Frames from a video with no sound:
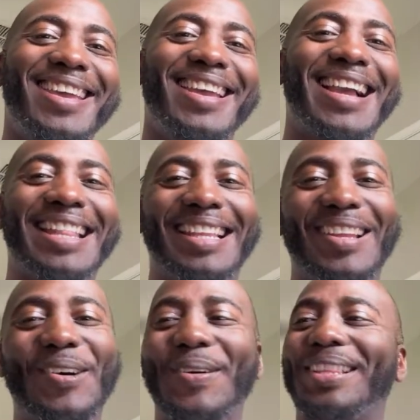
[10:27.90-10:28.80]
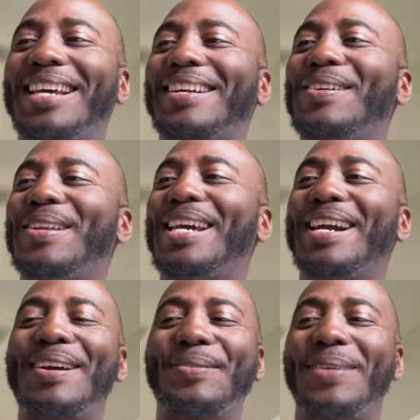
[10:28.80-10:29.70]
Got the lowering link on
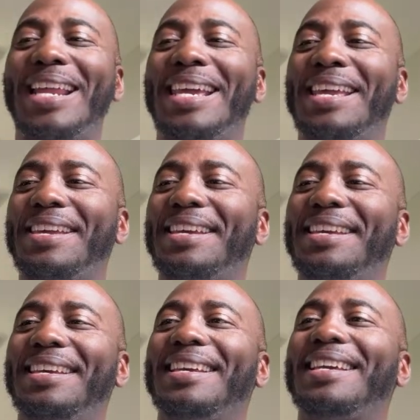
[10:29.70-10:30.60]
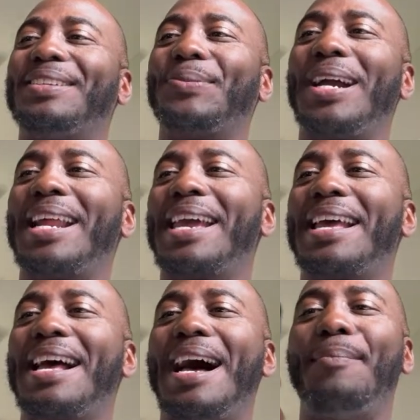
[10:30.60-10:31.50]
there, ready. is ready,
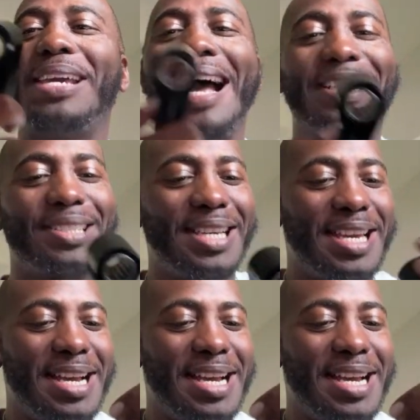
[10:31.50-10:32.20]
I'm actually